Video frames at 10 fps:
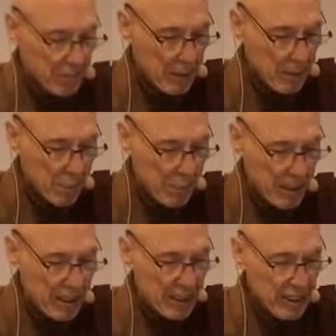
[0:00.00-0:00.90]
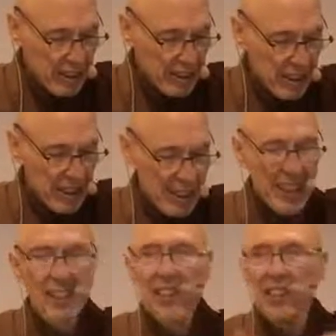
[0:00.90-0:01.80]
bullion
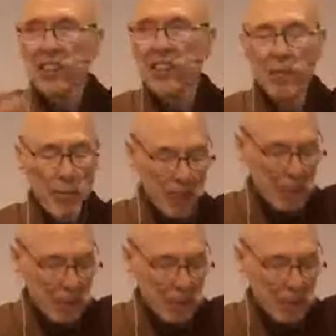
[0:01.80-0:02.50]
and tells him, "This is